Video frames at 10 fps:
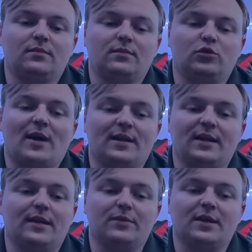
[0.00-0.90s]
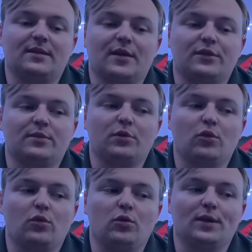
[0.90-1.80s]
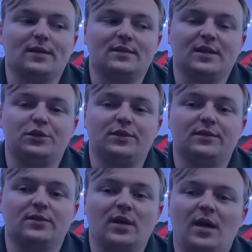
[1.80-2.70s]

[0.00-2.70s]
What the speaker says: trying to get him kicked out of some local organizations.